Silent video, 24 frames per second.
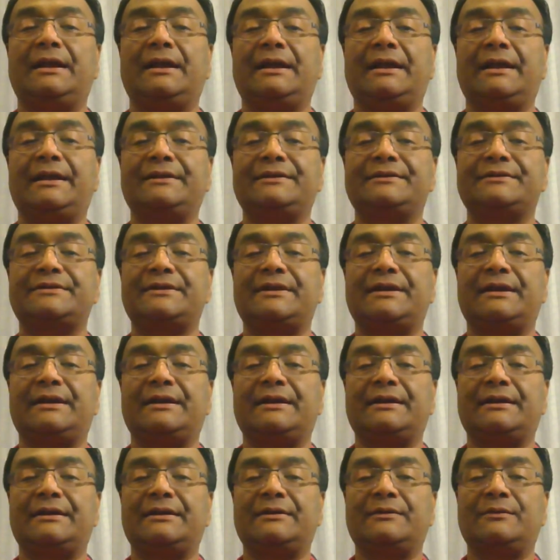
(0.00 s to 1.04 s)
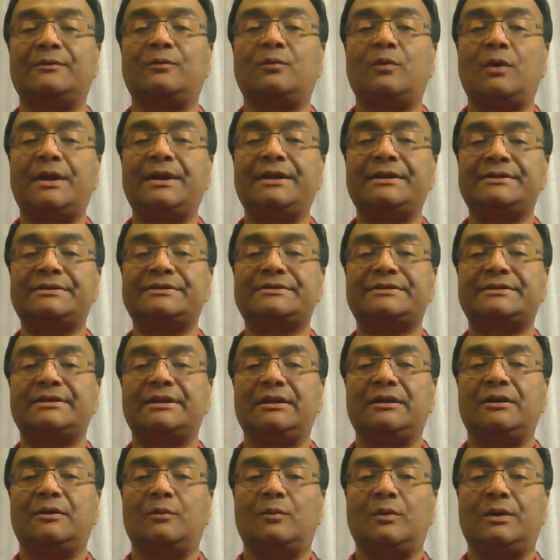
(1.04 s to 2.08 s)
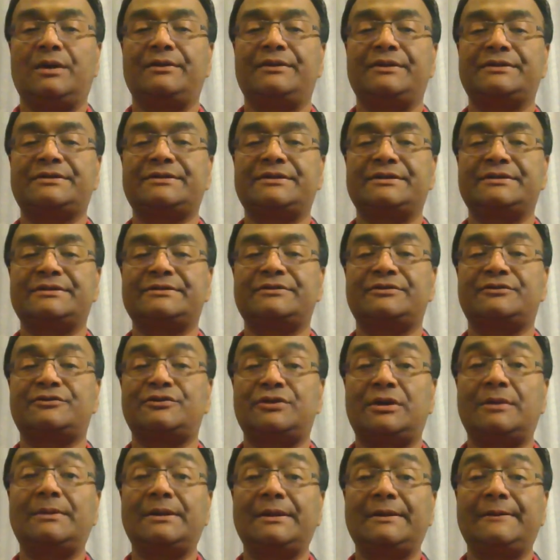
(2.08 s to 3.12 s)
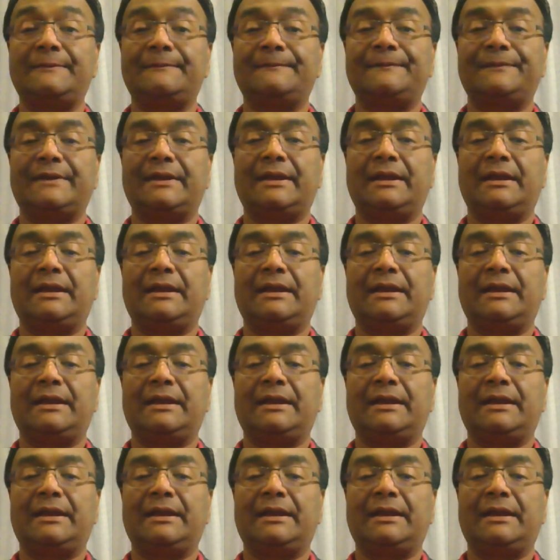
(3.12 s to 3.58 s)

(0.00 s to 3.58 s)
and ways where this is troubling,